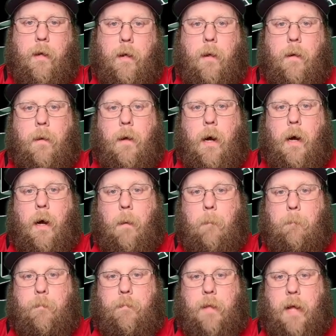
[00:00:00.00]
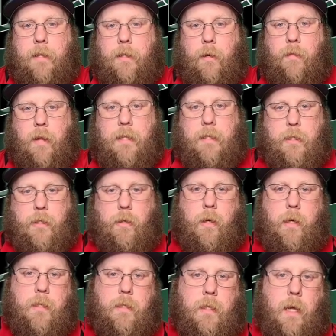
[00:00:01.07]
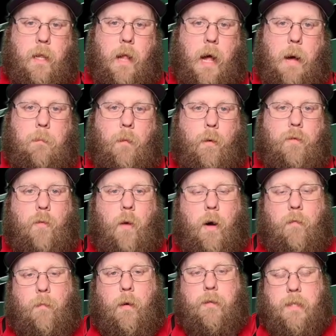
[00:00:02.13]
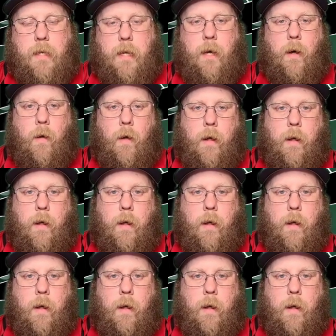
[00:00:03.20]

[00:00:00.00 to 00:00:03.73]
I do think that you're going to see a lot more 12 personnel